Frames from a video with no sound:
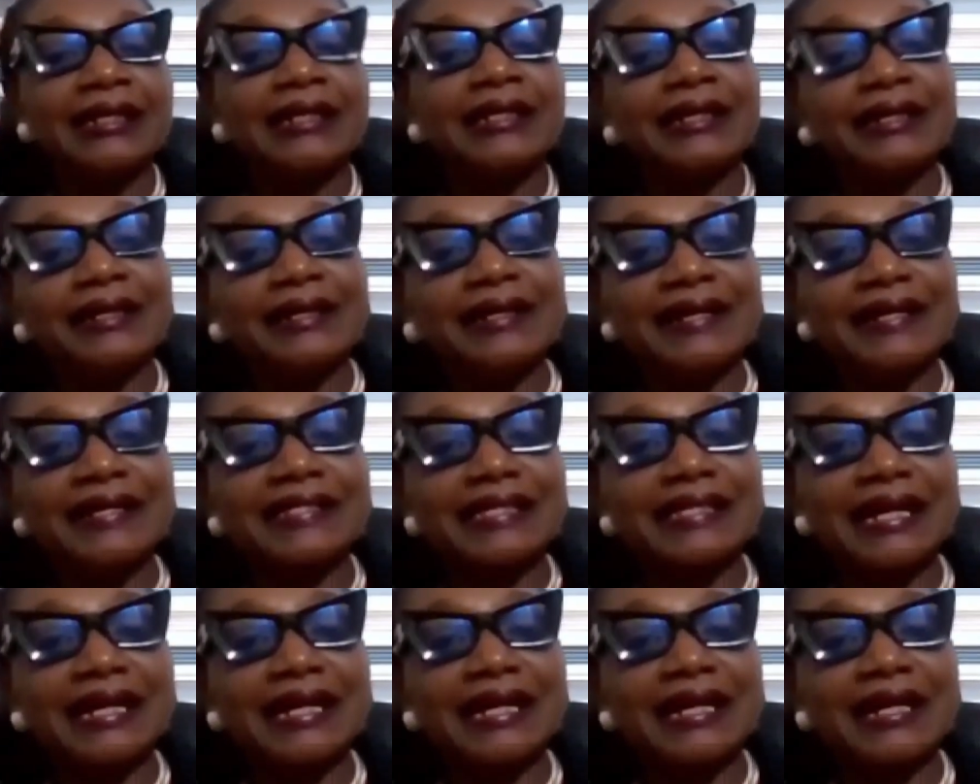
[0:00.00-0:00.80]
You
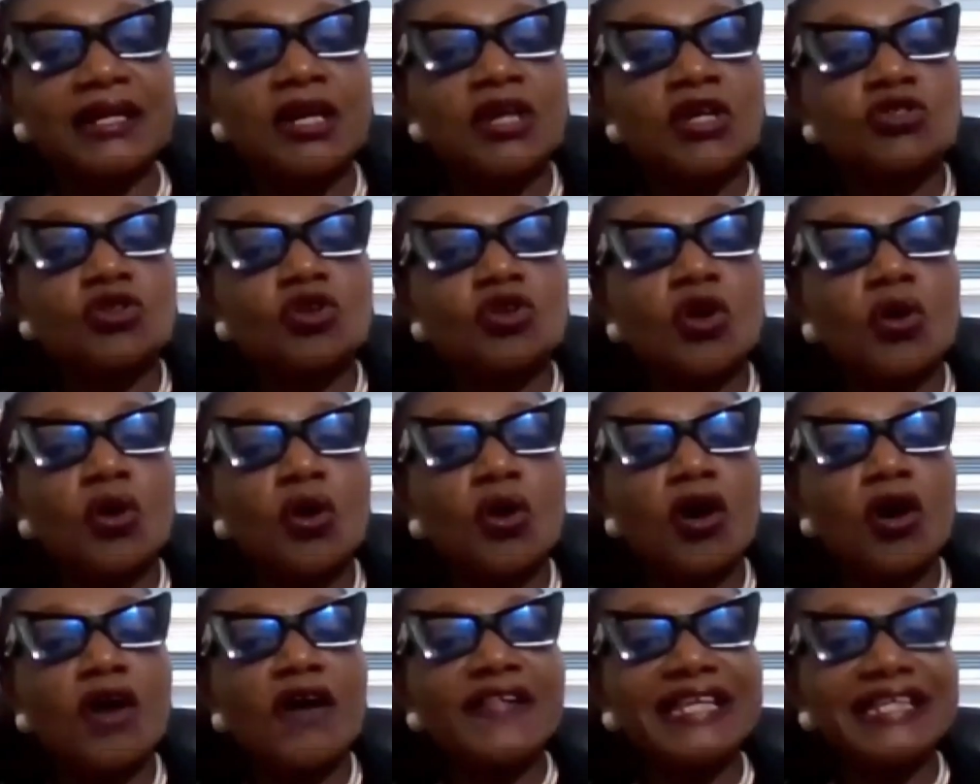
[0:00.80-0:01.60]
understand? So
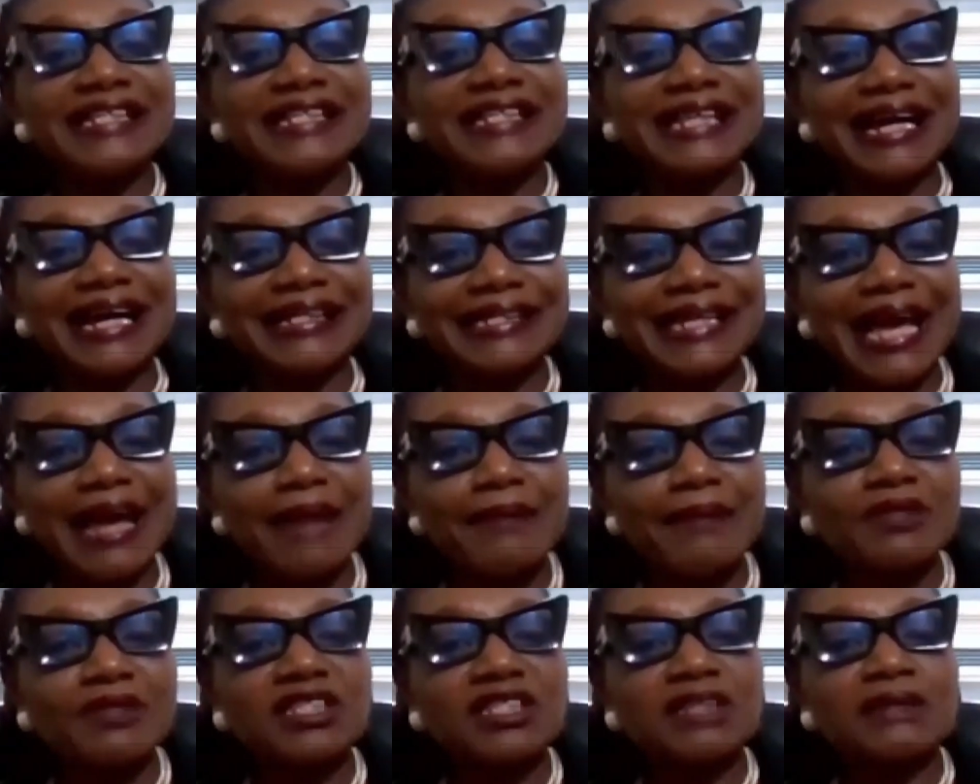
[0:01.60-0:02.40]
all these
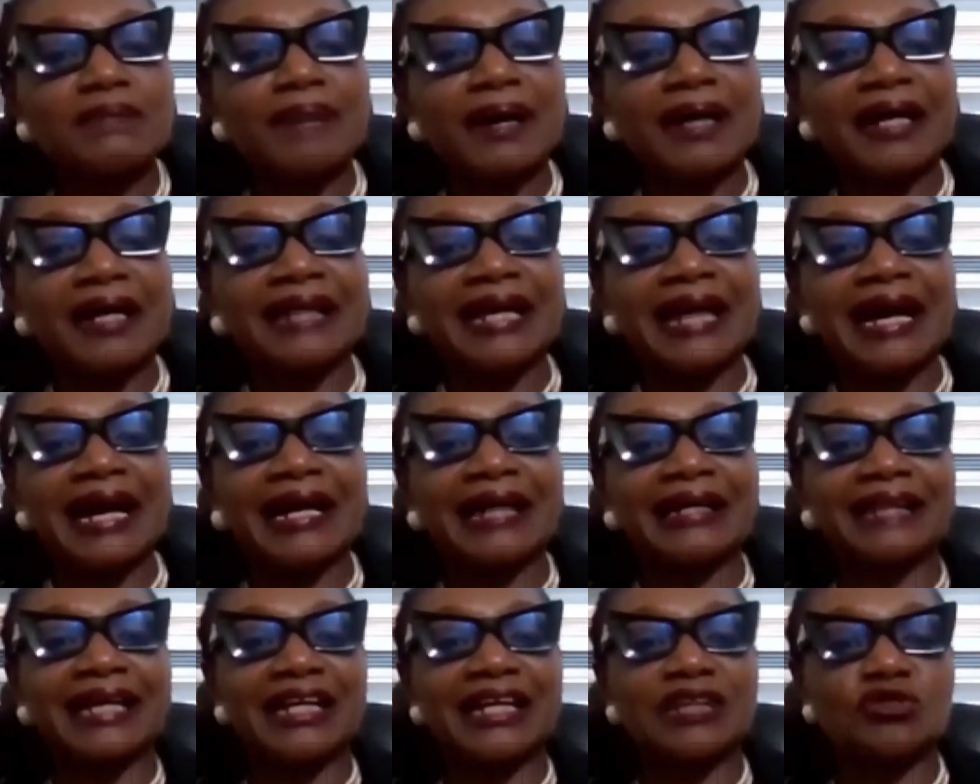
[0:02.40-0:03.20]
attempts
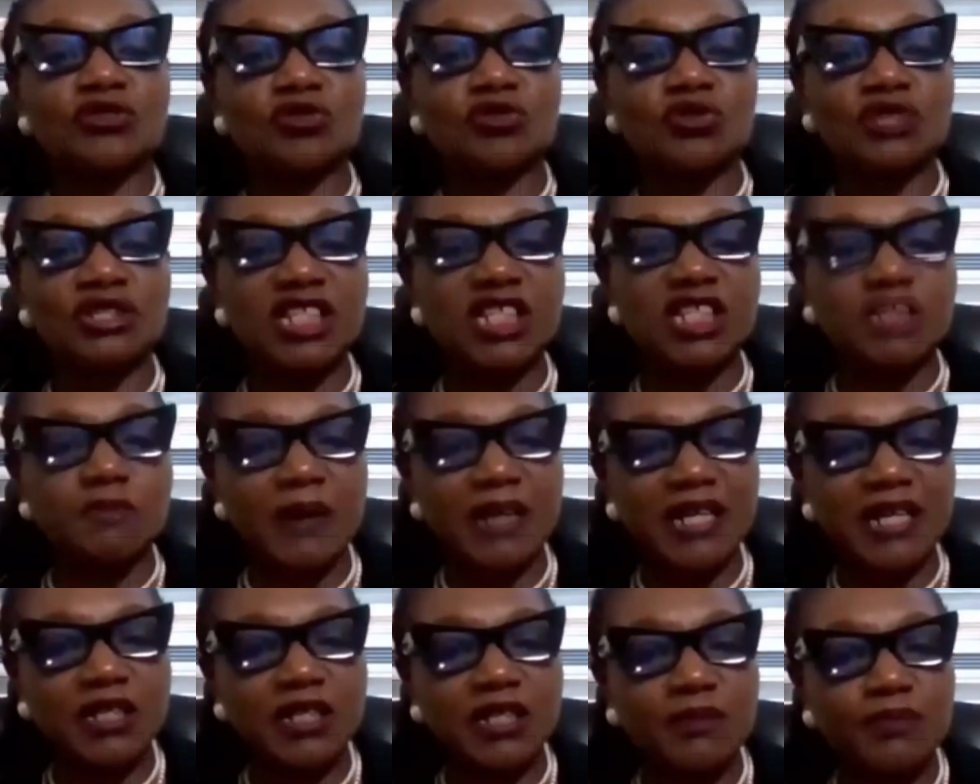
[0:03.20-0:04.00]
that to
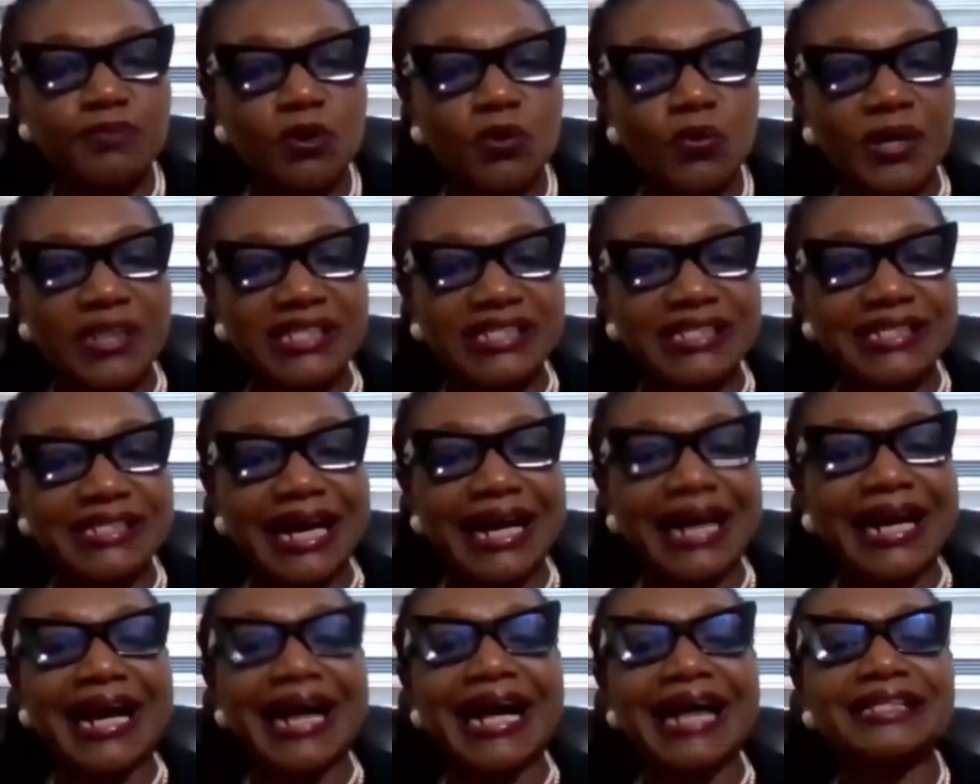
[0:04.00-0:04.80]
disperse people with tear
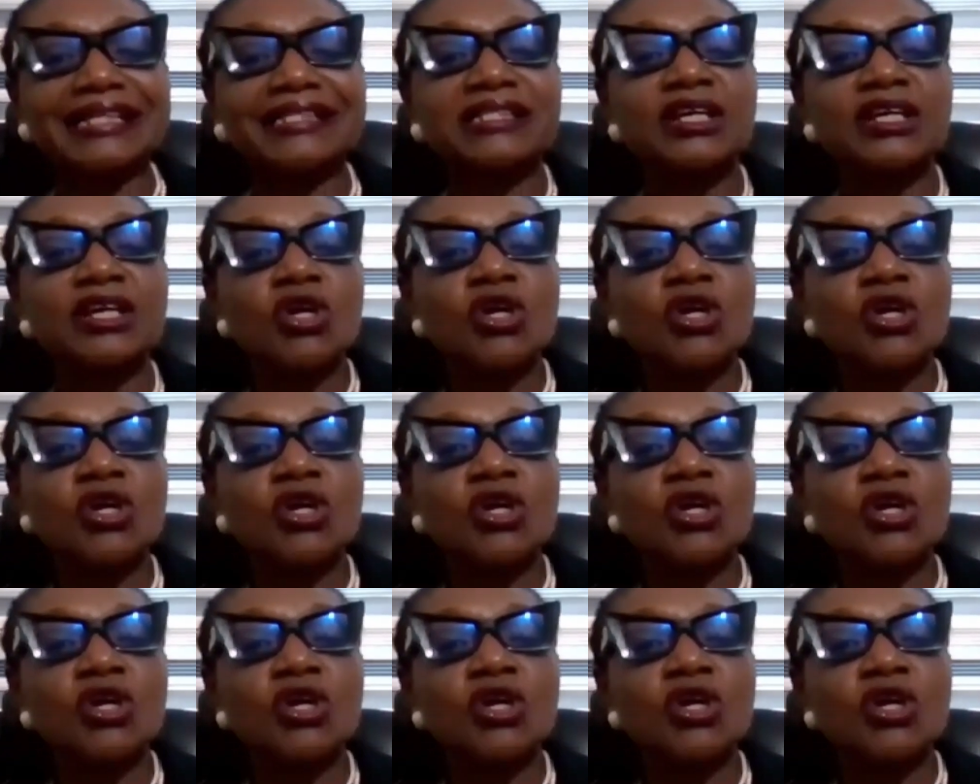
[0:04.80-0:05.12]
gas,